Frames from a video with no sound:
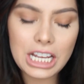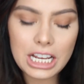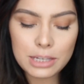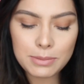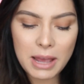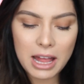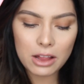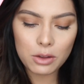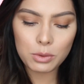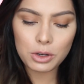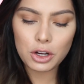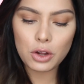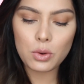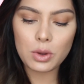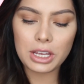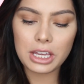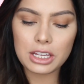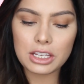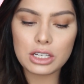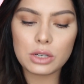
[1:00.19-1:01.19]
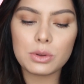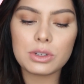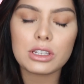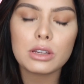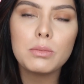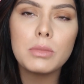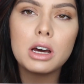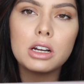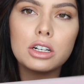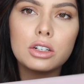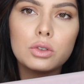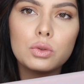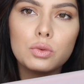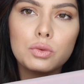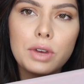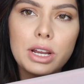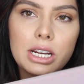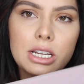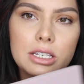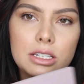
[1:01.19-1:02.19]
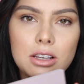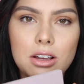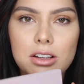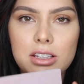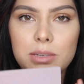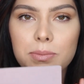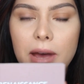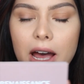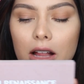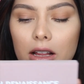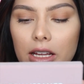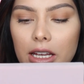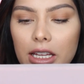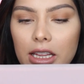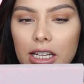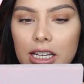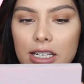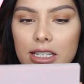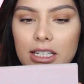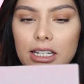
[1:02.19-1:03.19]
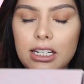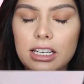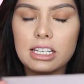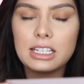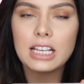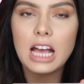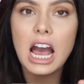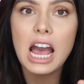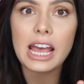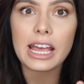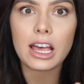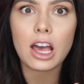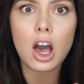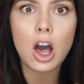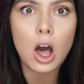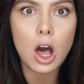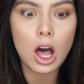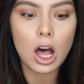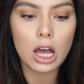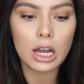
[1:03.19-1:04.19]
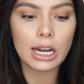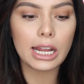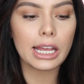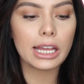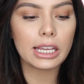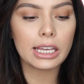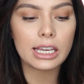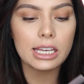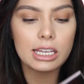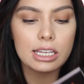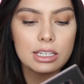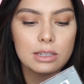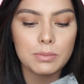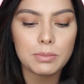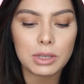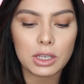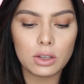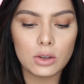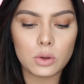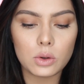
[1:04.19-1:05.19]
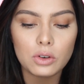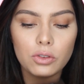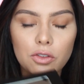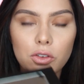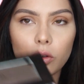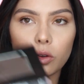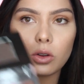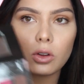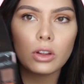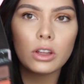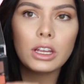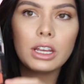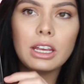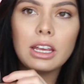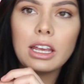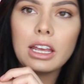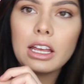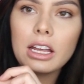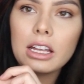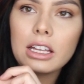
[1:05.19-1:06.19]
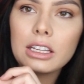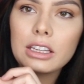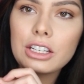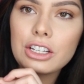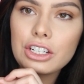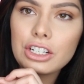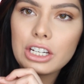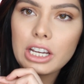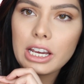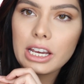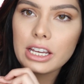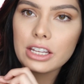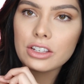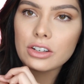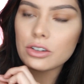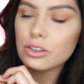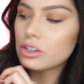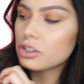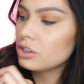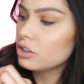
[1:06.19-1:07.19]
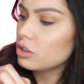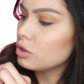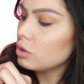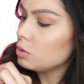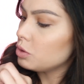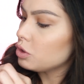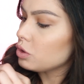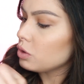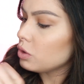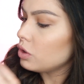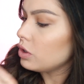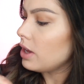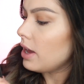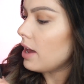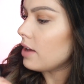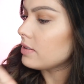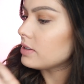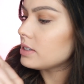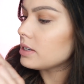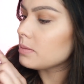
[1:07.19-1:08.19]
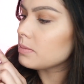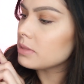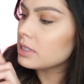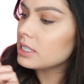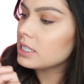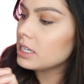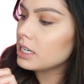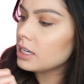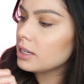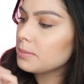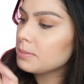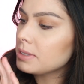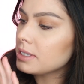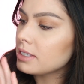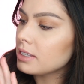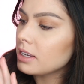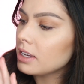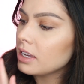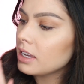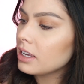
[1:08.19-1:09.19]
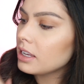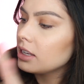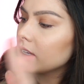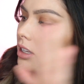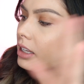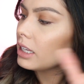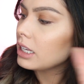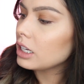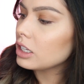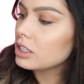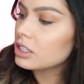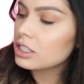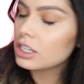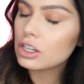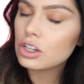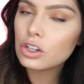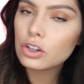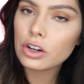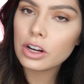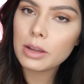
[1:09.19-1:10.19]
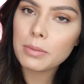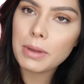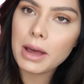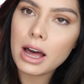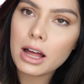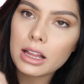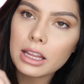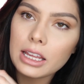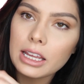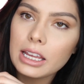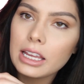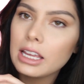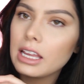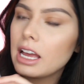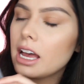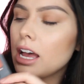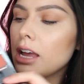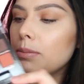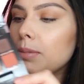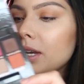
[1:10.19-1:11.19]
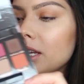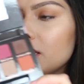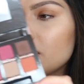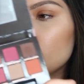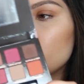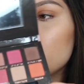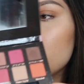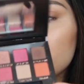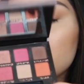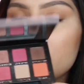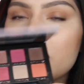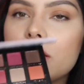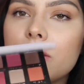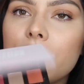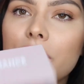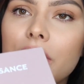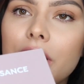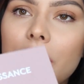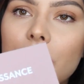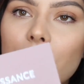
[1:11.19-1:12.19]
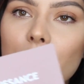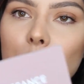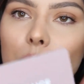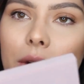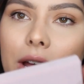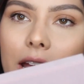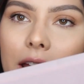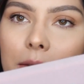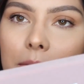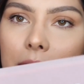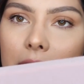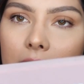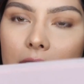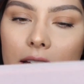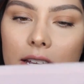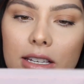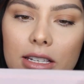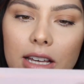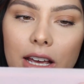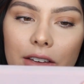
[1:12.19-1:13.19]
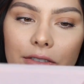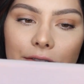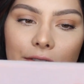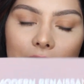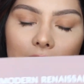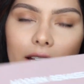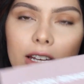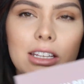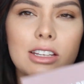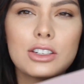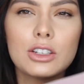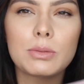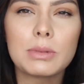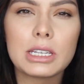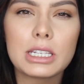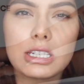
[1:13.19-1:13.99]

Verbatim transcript: next palette we're going into is the Modern Renaissance palette. This is iconic. It is beautiful. The shades are just neutral. You have some deeps. Such a great palette. I picked up one of these for a giveaway because I feel like this would be